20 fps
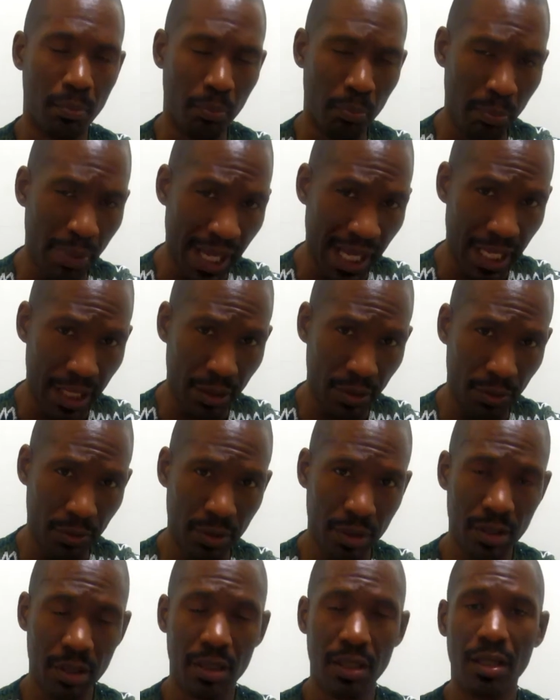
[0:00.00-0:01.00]

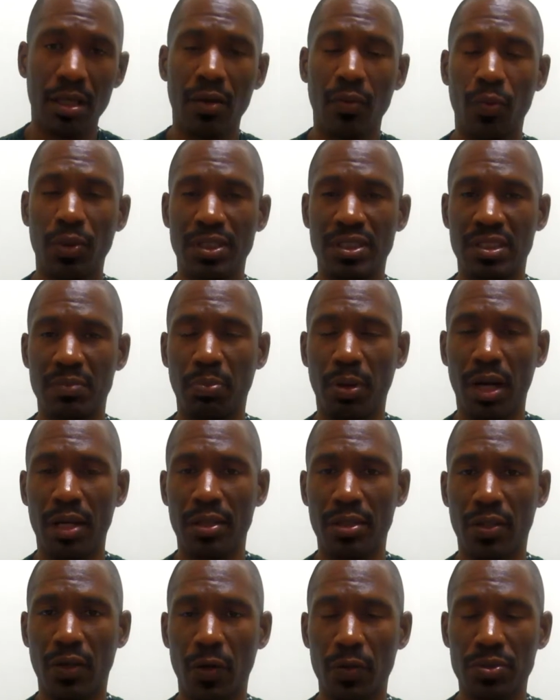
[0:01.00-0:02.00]
male, which is part of
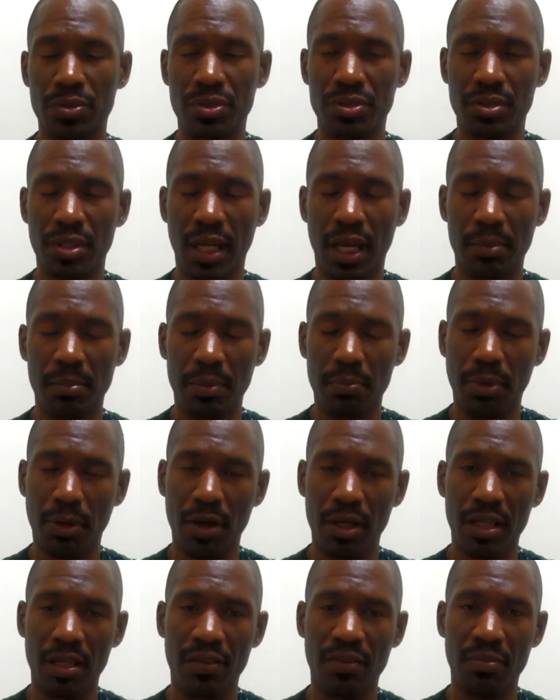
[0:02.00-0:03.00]
the culture I'm a
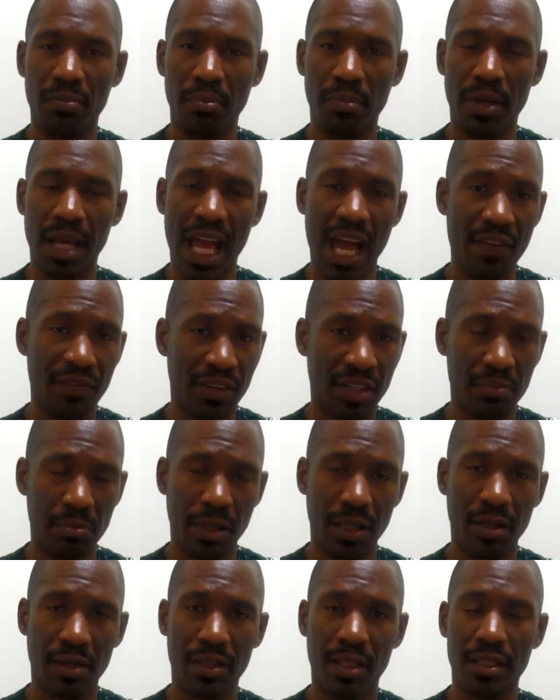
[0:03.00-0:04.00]
part of, African
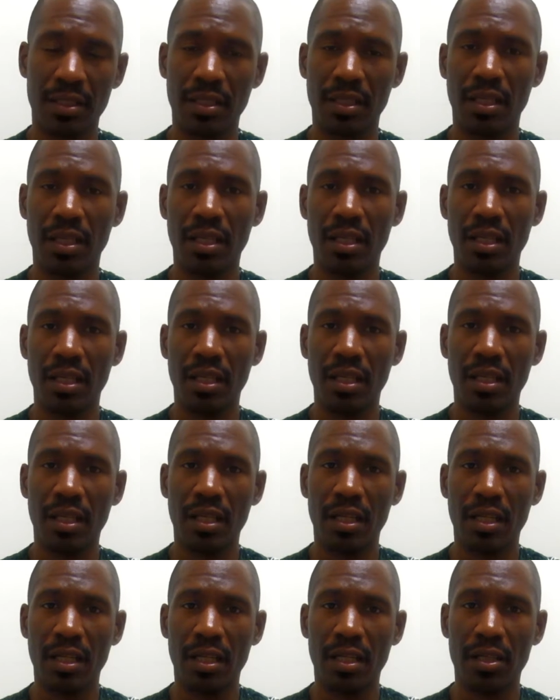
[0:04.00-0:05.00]
American,
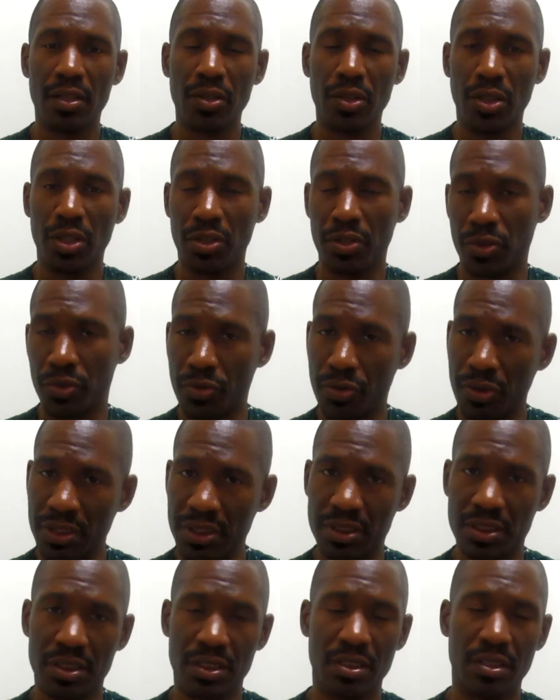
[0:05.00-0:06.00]
and
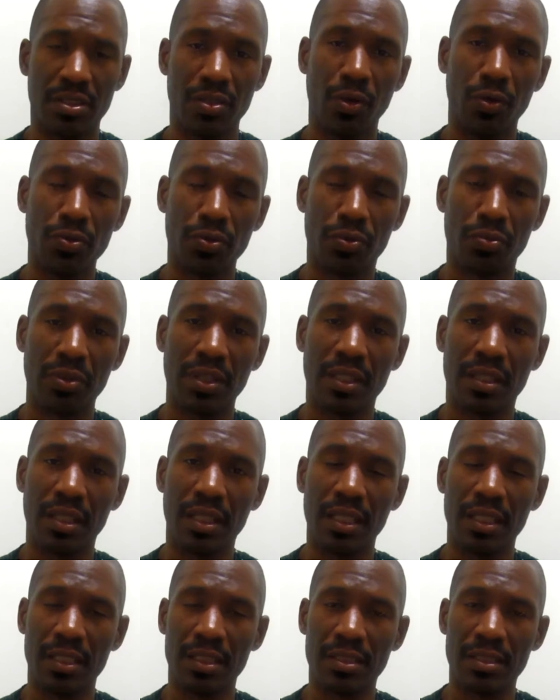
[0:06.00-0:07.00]
Christian. Those 3
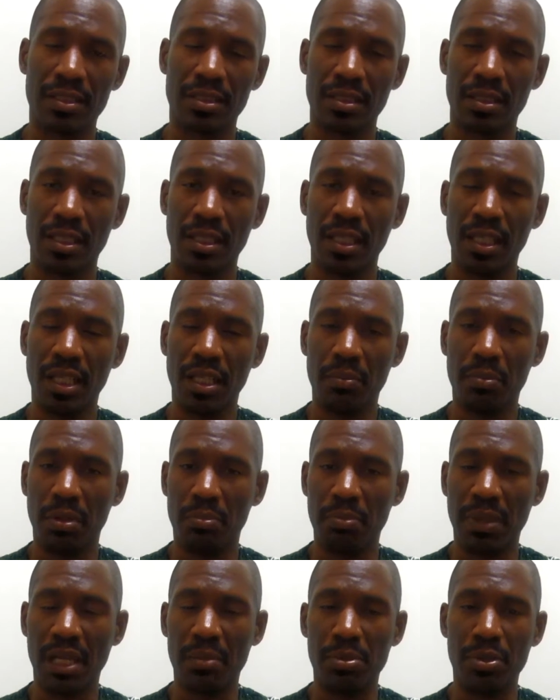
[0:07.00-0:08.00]
things, but
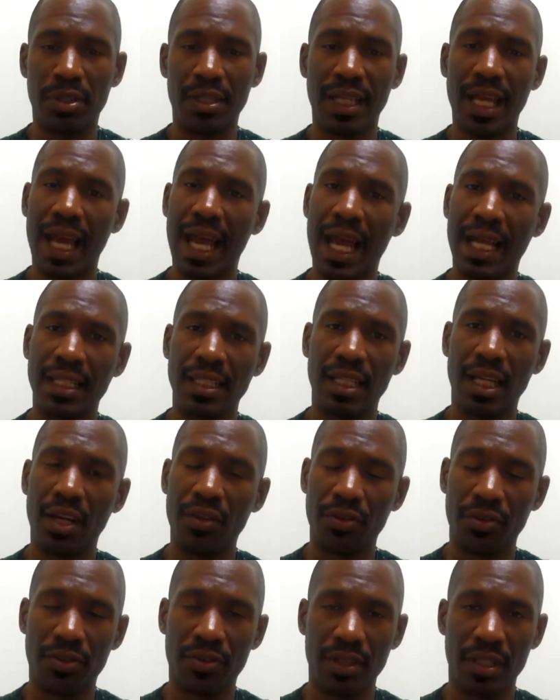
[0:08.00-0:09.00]
maybe you can add in
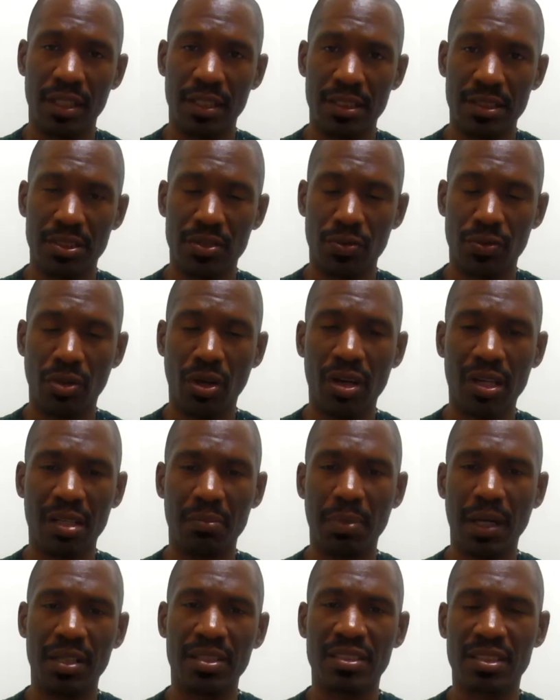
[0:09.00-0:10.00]
other things. So talk
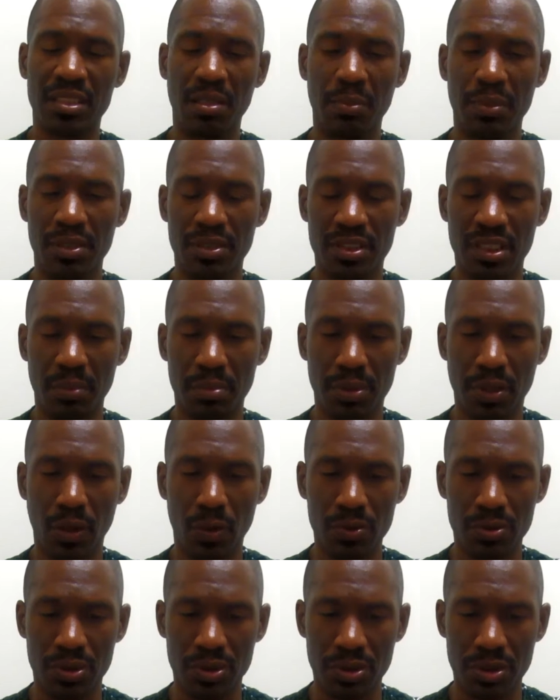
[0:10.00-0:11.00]
about some of the
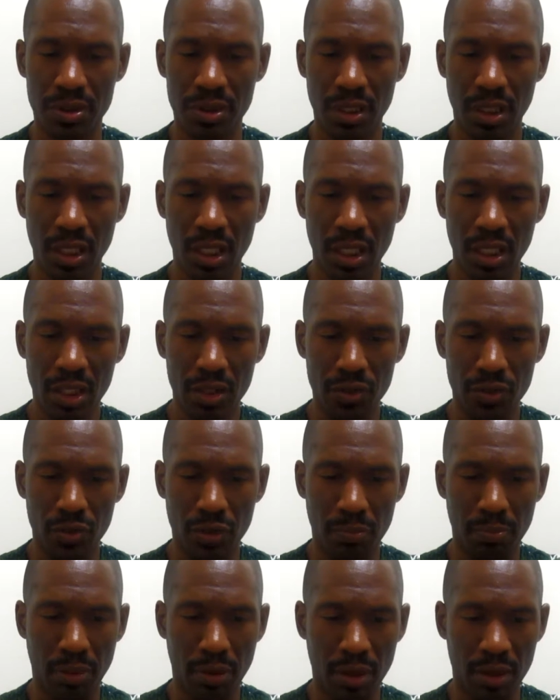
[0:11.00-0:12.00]
subcultures
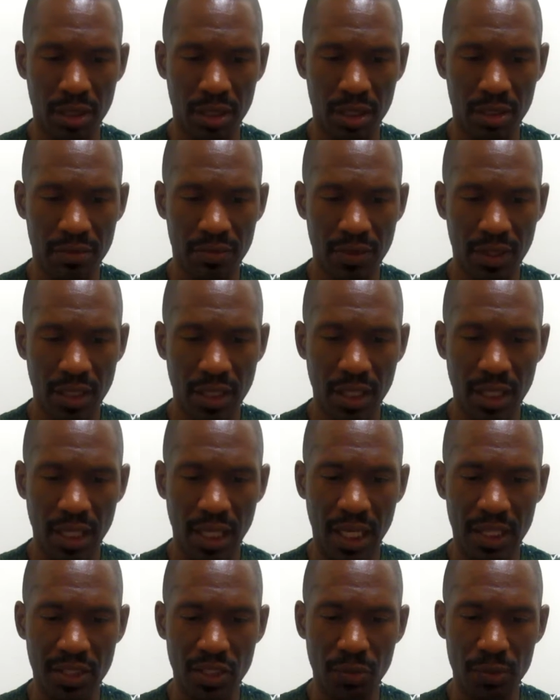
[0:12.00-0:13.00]
you're a part of,
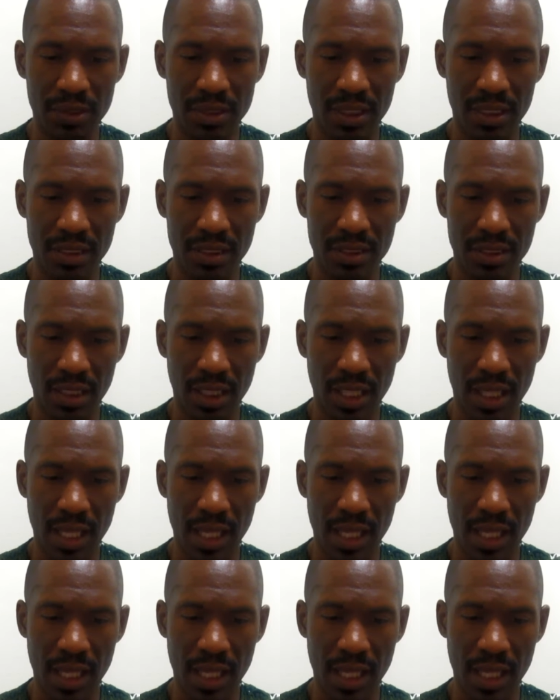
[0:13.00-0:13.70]
and you would just